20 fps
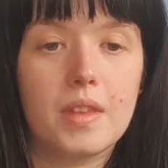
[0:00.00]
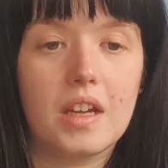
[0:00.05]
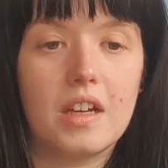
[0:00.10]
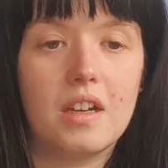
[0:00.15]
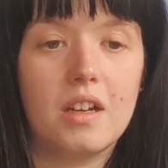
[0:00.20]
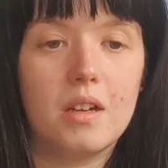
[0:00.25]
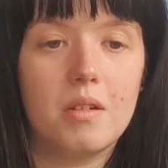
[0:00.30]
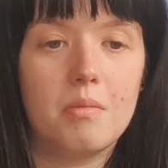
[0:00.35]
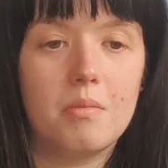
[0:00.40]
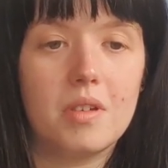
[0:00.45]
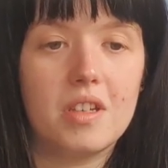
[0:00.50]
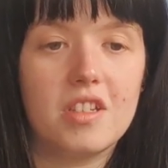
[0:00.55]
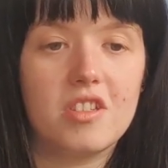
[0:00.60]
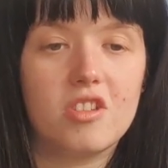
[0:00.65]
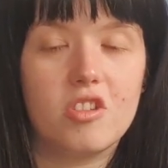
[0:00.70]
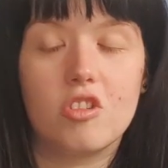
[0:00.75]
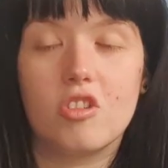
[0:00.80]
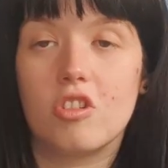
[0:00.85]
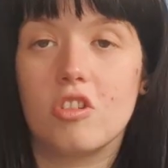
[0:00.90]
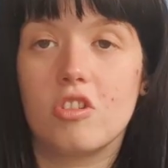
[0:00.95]
It's
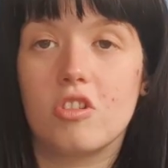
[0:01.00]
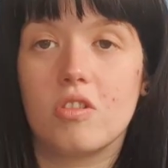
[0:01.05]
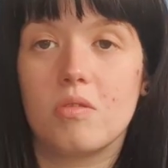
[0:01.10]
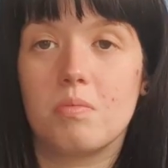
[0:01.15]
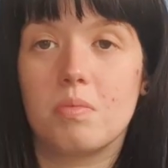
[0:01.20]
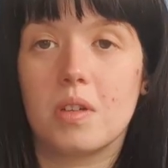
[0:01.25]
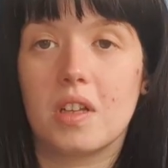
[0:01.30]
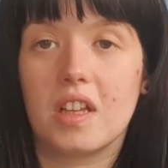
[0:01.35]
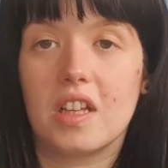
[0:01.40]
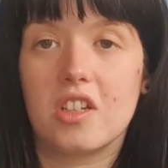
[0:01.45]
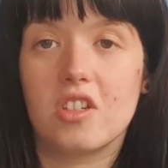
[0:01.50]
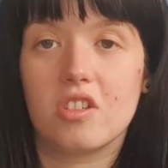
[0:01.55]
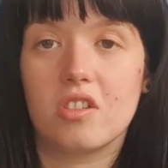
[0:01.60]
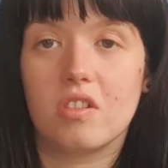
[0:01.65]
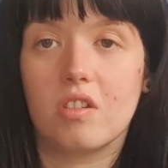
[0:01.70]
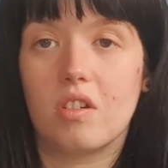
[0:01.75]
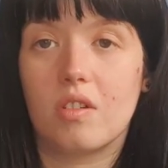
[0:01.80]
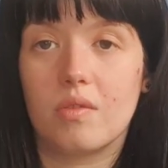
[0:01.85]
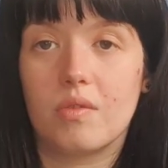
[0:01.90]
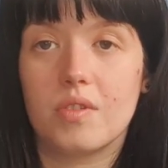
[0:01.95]
just the
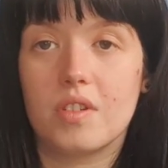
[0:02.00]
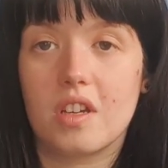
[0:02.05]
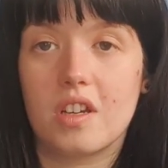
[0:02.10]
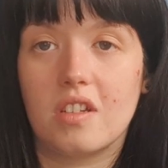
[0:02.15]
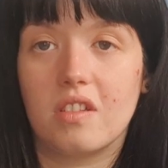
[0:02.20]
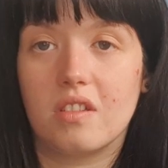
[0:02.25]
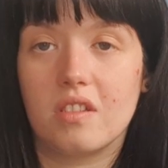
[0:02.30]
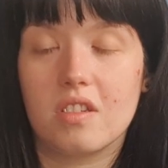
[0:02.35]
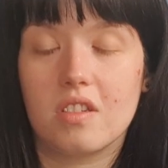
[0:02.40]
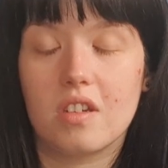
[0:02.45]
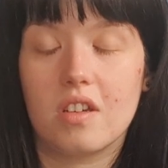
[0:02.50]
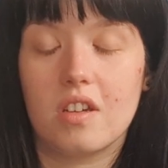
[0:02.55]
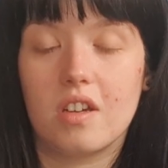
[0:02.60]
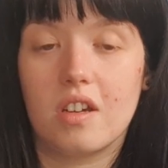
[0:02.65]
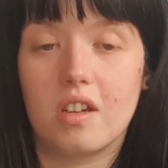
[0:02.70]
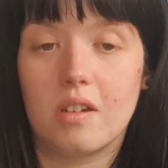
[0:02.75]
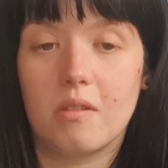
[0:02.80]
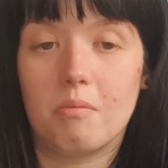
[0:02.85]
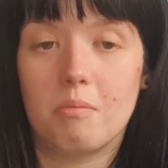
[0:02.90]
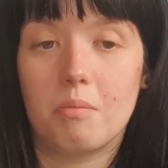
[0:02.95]
duplication of cells,
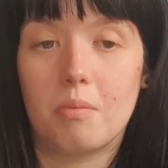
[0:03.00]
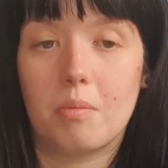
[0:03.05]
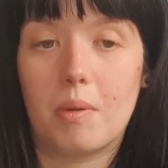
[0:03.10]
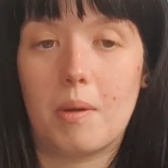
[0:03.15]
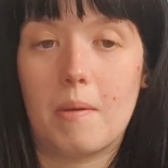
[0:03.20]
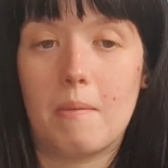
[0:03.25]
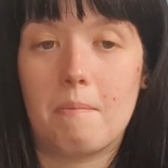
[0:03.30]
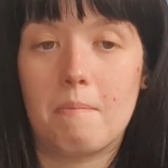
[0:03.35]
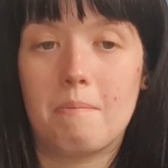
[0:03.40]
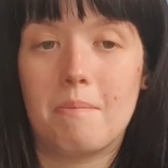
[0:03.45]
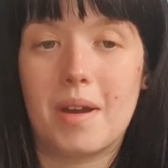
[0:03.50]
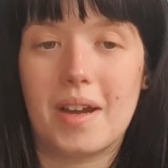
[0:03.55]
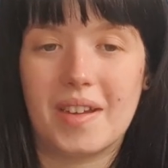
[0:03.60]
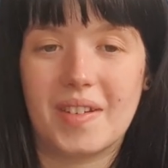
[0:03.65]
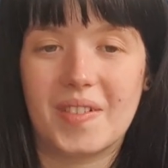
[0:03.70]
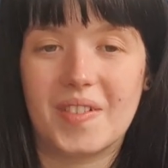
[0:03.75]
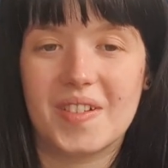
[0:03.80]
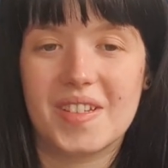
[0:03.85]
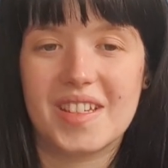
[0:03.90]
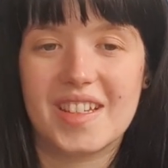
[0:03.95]
where
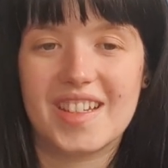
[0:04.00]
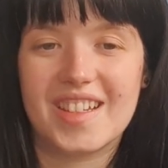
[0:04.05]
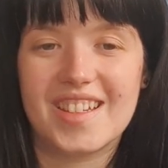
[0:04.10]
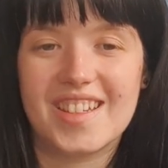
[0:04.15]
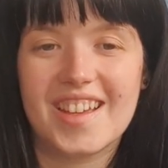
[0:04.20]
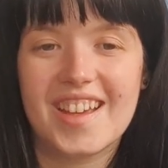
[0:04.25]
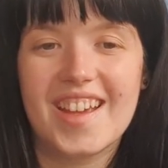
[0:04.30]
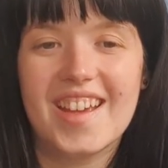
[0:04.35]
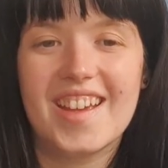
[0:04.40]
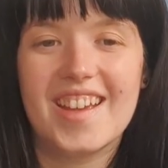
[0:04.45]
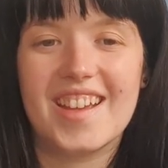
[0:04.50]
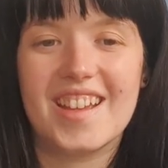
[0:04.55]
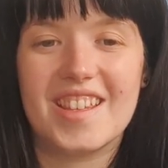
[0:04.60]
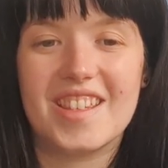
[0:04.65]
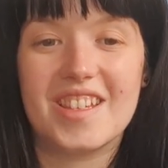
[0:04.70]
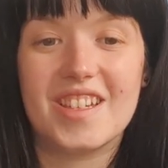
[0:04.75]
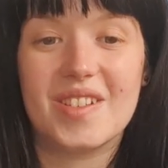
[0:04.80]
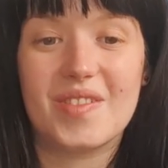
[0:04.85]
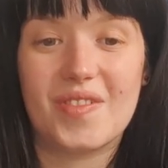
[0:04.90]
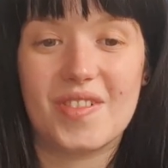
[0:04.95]
meiosis
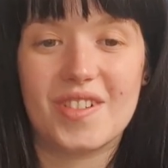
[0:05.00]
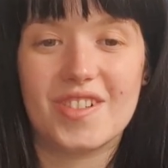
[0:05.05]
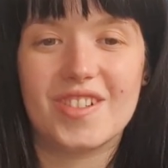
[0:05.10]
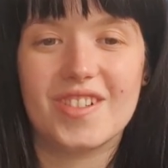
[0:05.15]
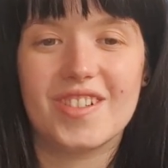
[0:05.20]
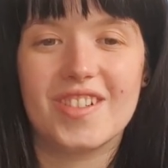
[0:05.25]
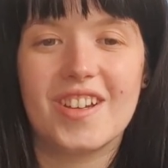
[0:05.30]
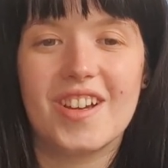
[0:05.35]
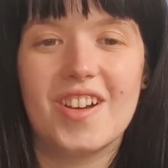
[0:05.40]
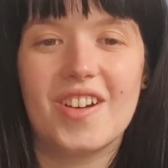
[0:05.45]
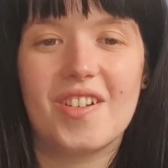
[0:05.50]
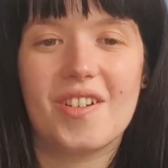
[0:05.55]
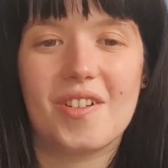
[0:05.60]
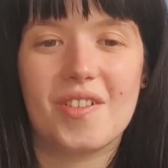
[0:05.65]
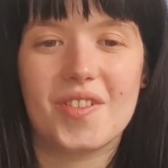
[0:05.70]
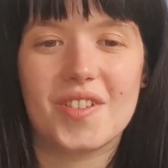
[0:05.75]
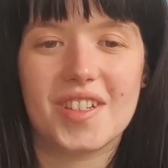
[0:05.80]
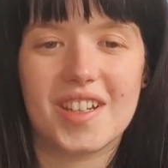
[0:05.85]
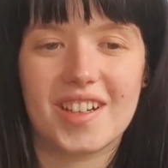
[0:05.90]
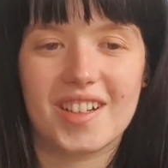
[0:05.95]
is the division
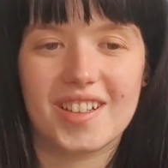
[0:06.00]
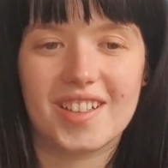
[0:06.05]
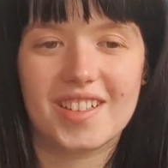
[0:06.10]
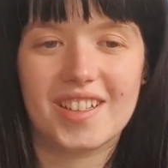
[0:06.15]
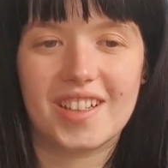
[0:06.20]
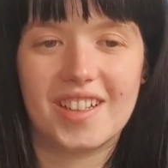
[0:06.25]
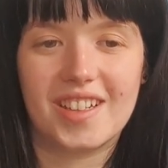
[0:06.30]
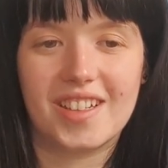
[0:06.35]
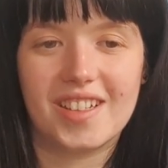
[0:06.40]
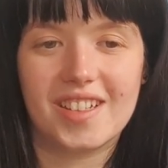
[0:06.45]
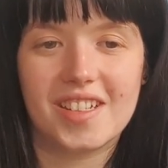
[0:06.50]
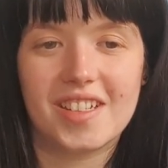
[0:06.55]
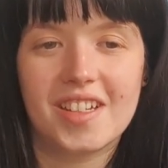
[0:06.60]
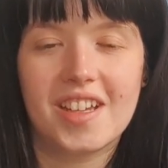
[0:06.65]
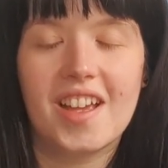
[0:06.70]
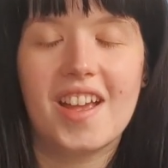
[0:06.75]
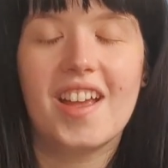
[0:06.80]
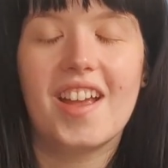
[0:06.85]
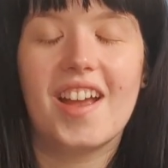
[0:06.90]
of sex cells.